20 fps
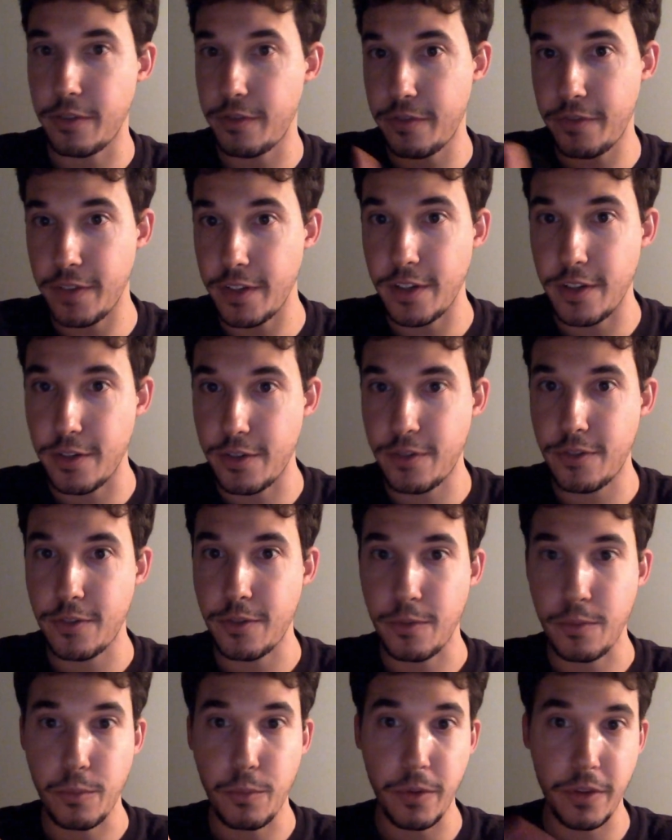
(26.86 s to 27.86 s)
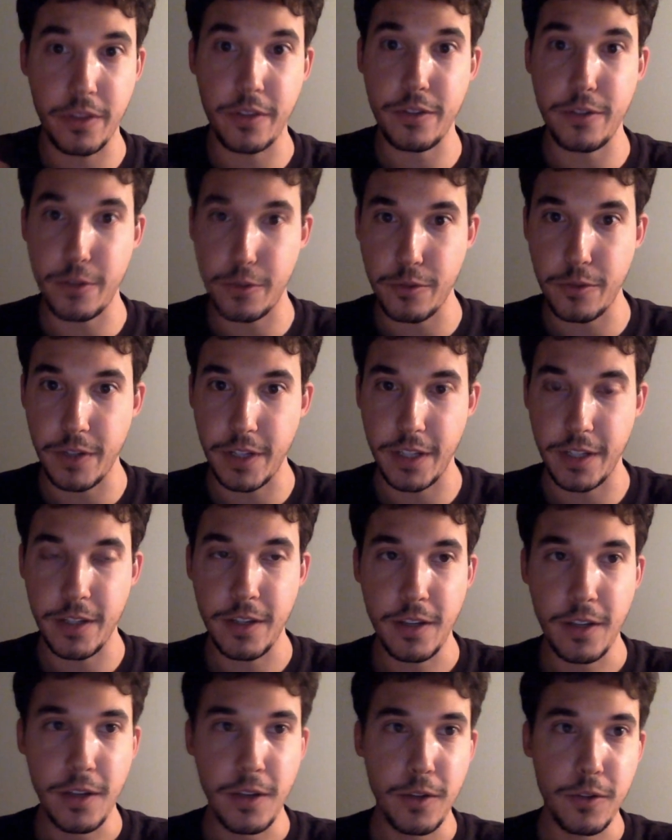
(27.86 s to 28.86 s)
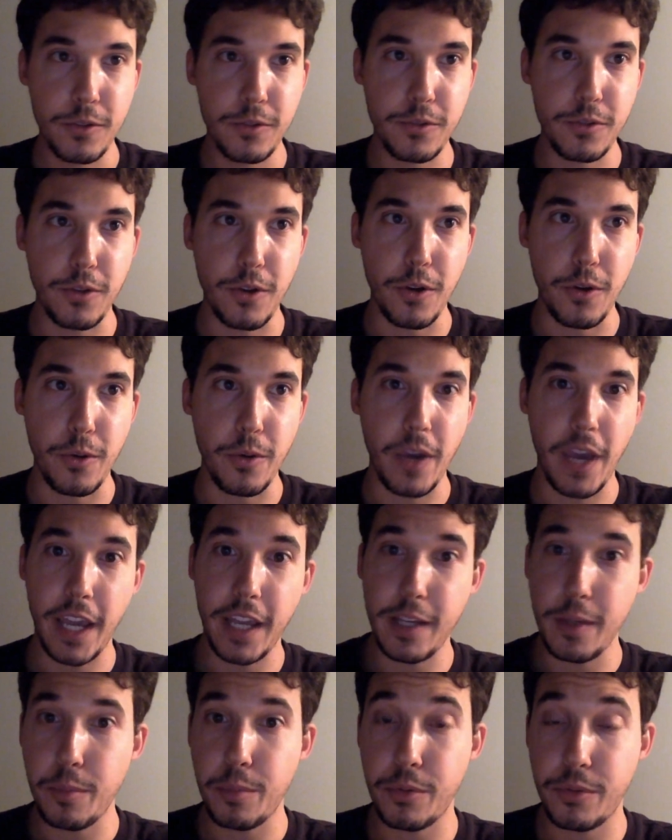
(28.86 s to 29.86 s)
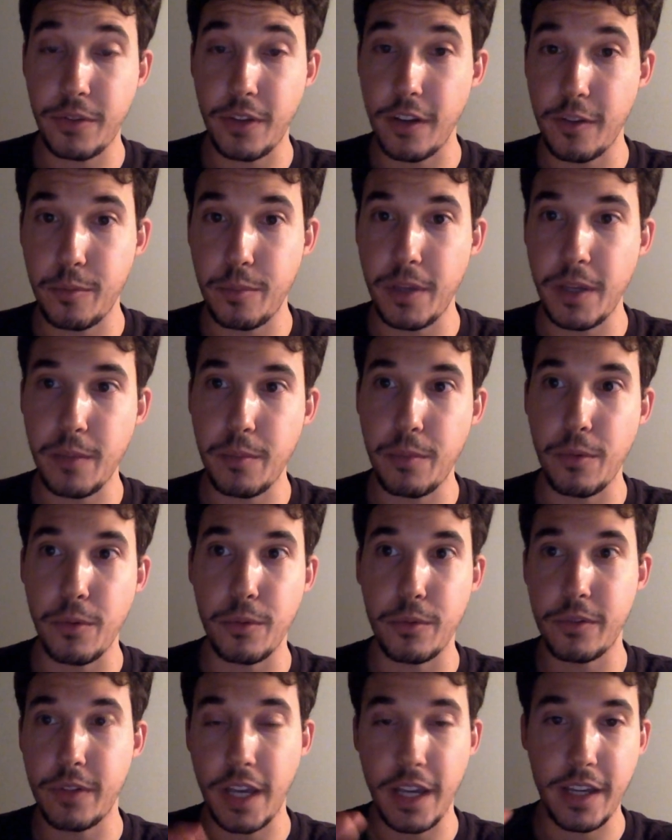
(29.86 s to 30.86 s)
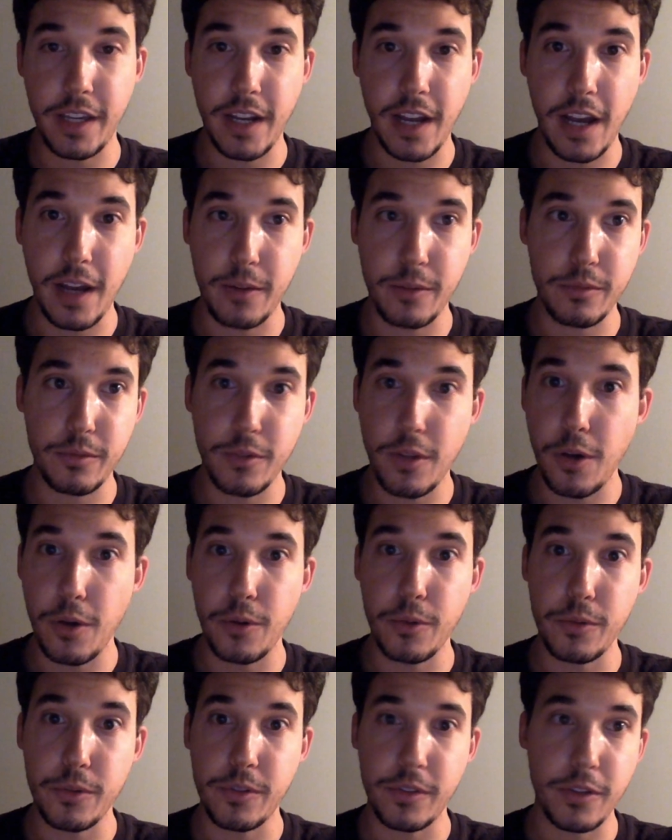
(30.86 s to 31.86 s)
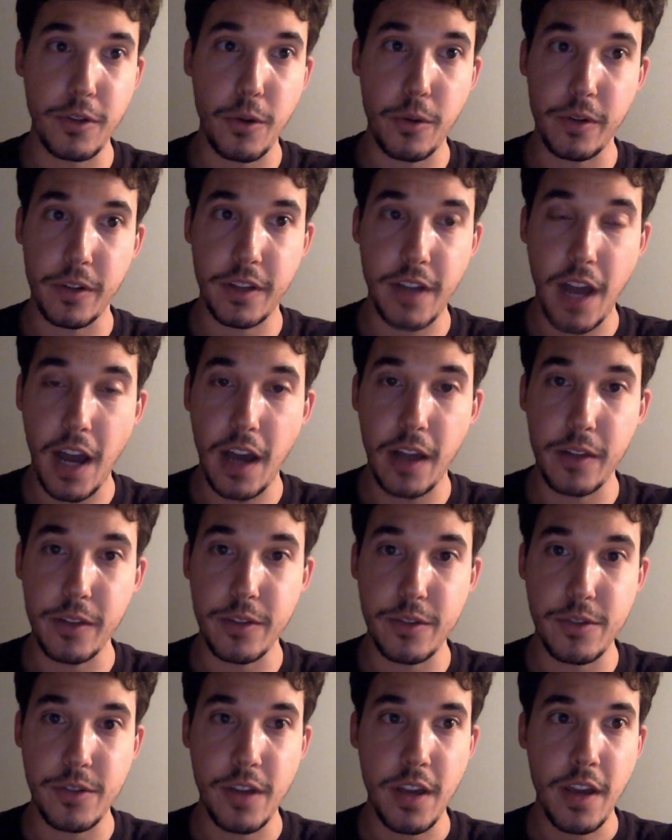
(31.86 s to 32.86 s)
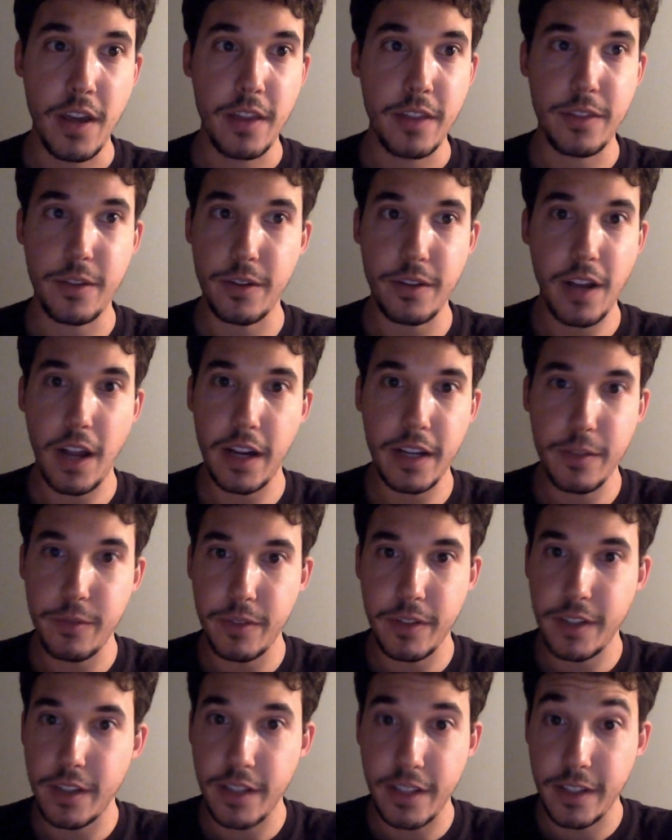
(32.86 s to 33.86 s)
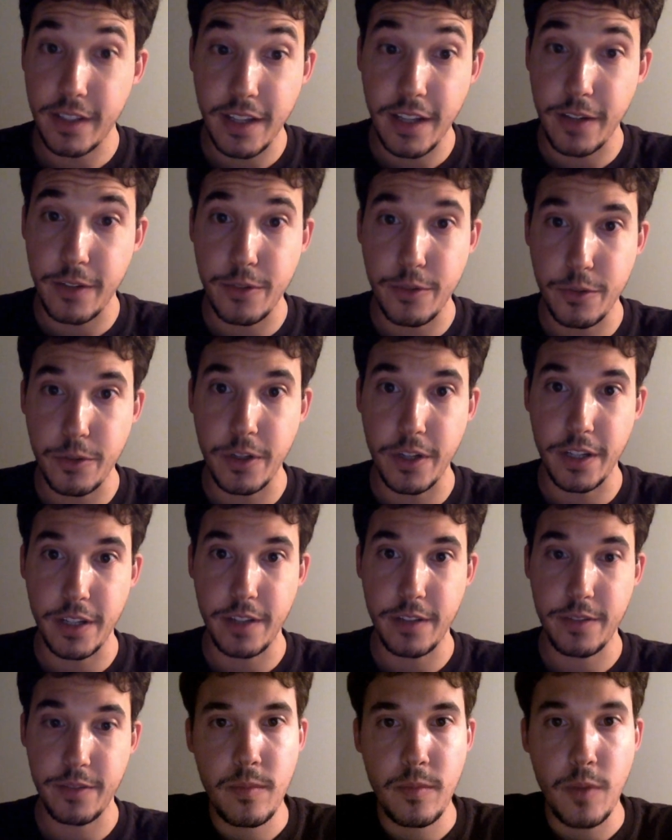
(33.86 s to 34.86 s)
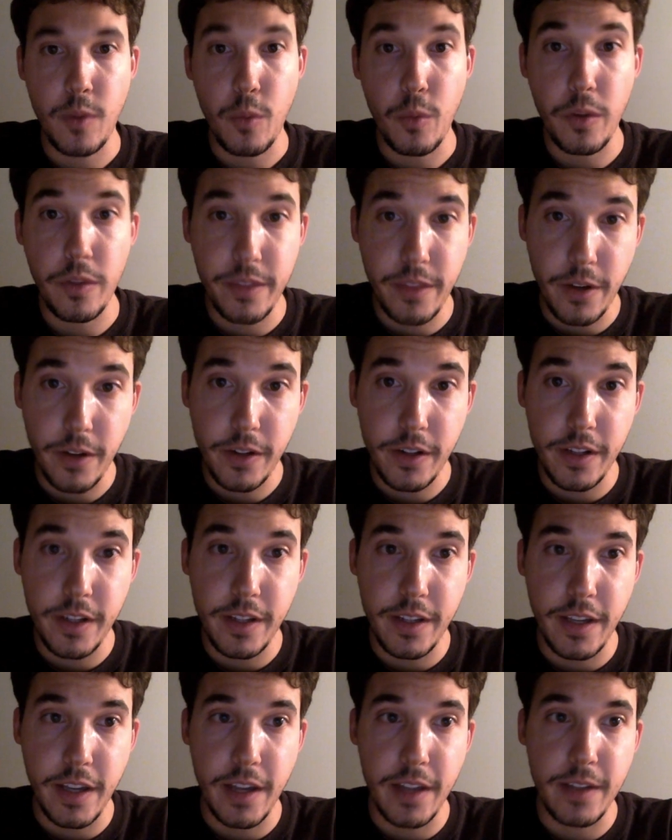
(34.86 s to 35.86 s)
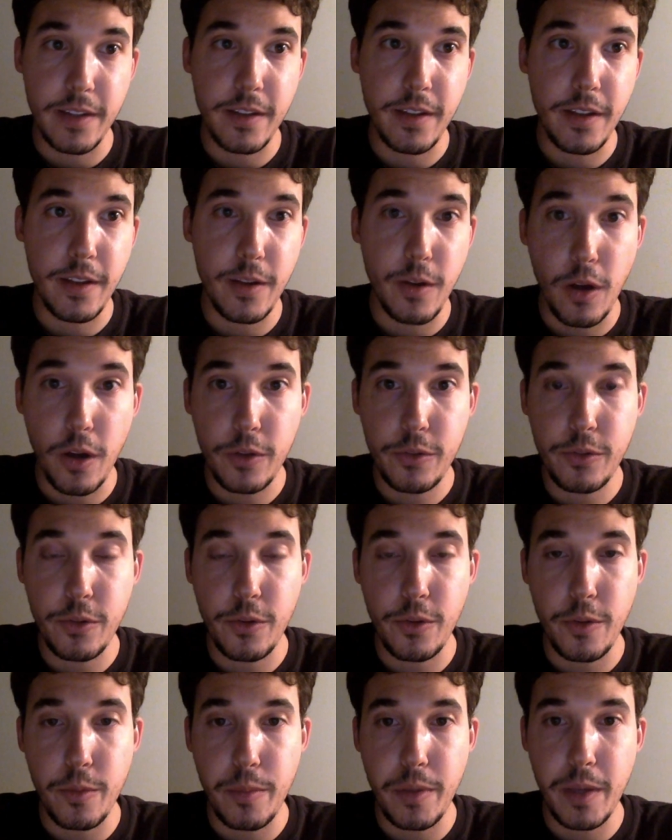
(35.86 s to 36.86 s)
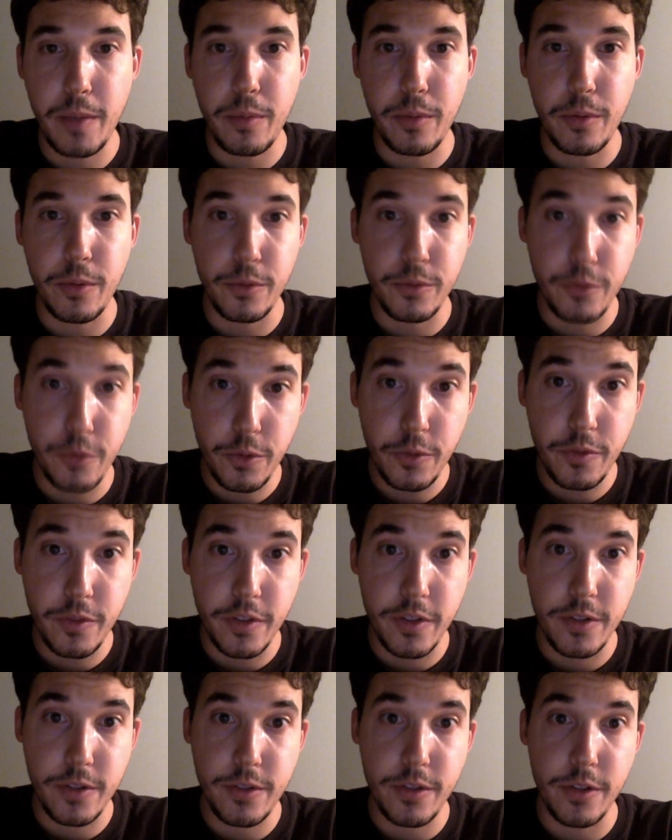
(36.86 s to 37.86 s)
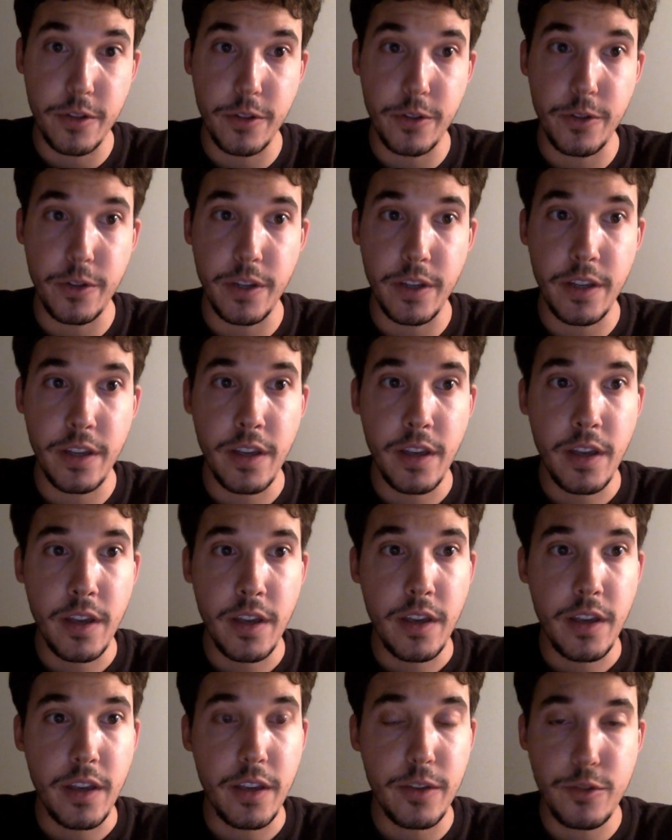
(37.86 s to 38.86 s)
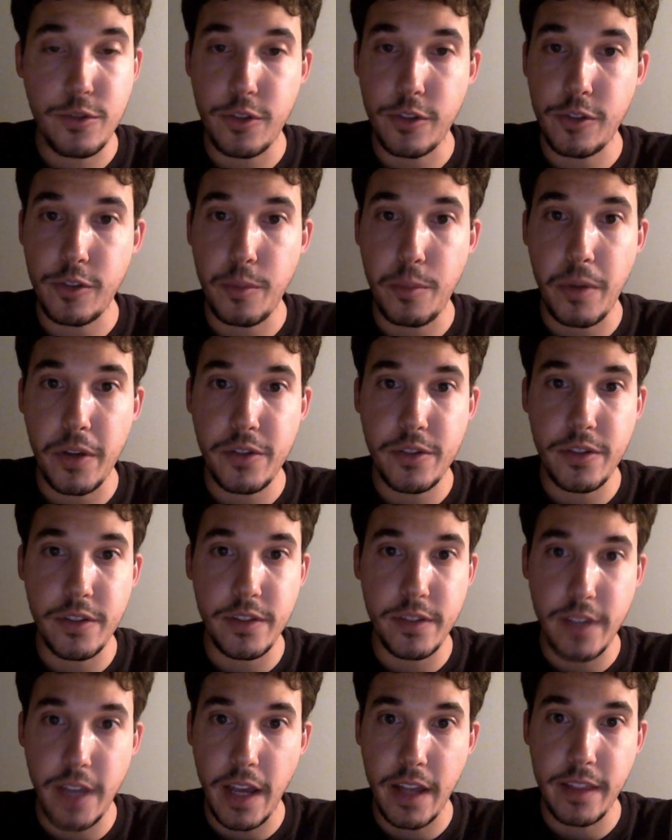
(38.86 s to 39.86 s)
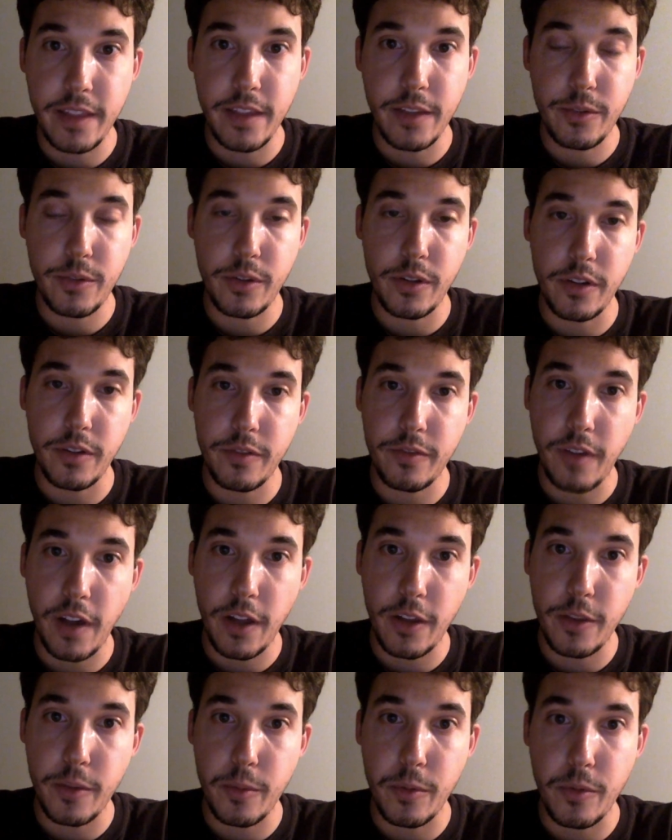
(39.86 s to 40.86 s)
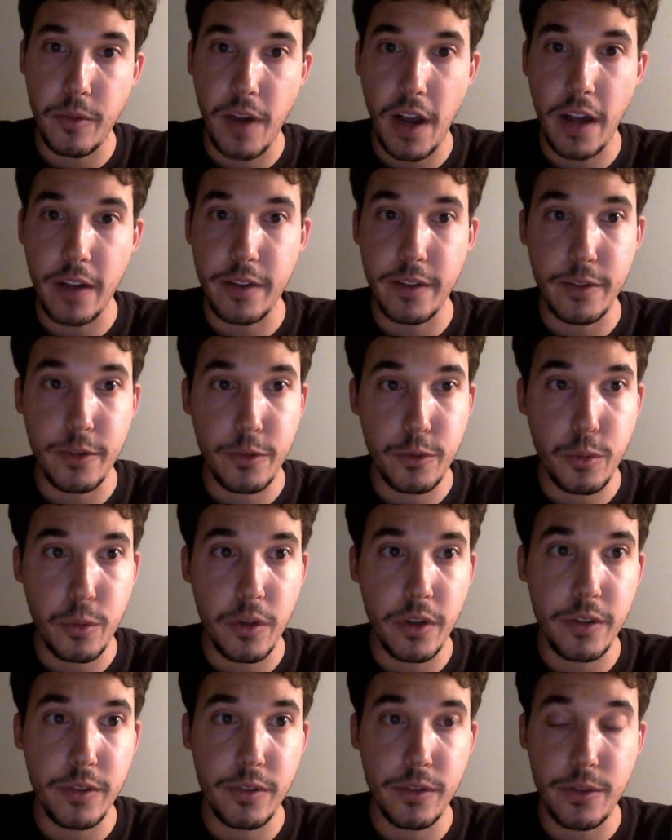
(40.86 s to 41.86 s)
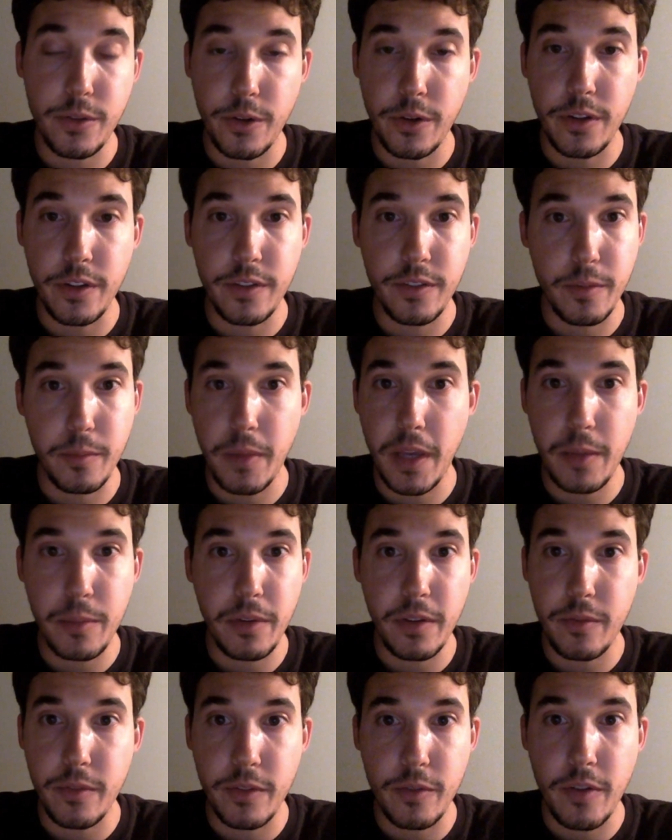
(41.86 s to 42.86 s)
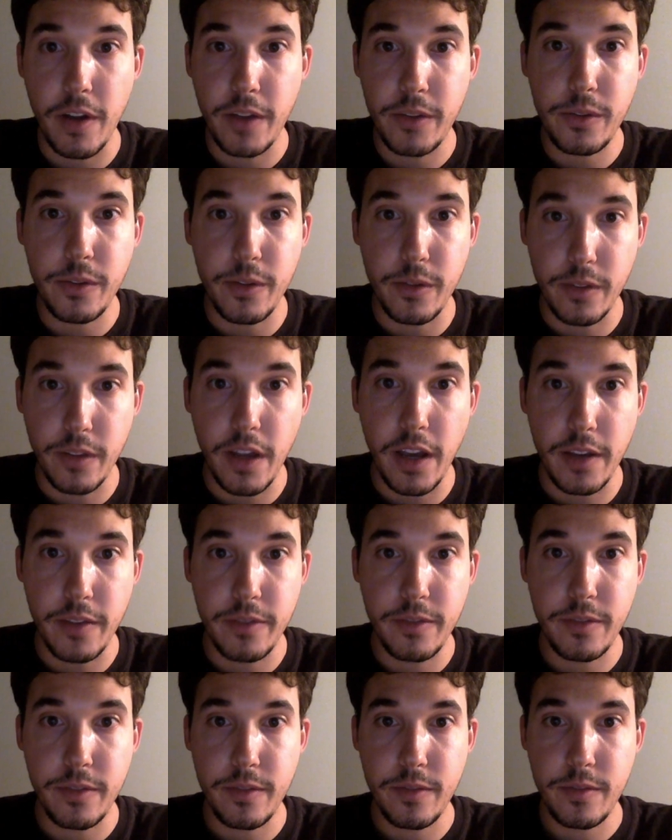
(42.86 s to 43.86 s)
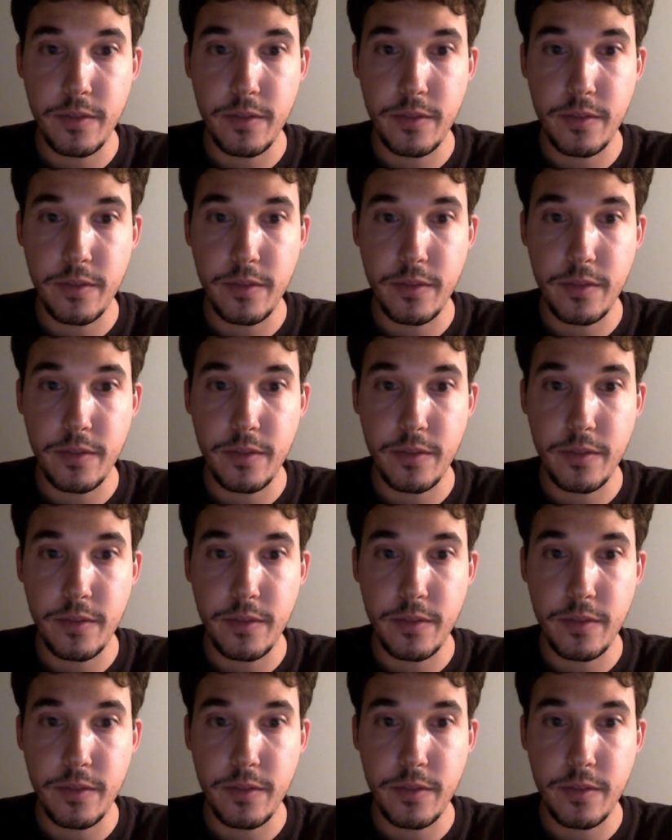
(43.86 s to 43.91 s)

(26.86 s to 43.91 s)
finish with a degree? So 80% of people taking out loans and going to college, they're not even going to get a degree. What they're going to get, and also the people who do finish their degree, is just a bunch of debt that's going to follow them around in their 20s and 30s and maybe even the rest of their life.